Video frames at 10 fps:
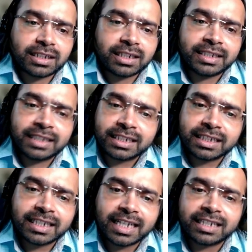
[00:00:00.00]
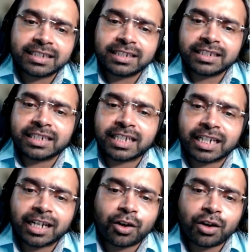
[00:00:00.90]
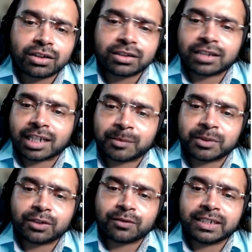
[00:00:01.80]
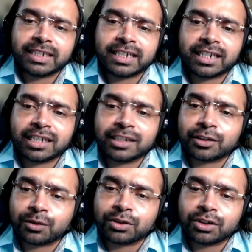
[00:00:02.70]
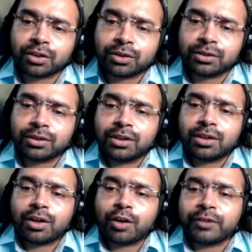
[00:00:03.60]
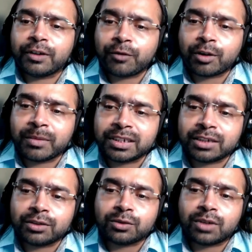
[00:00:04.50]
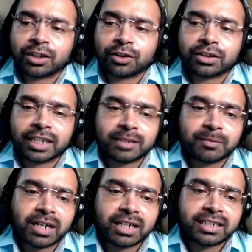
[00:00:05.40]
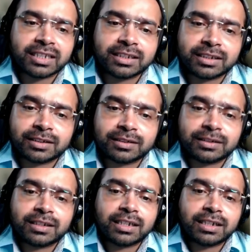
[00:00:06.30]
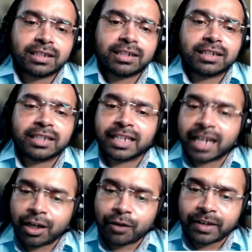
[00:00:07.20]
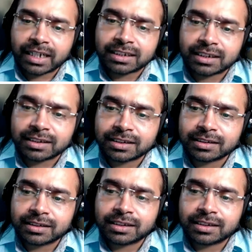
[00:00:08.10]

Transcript: Injection can result in data loss, corruption of the data, disclosure of information to unauthorized parties, denial of access,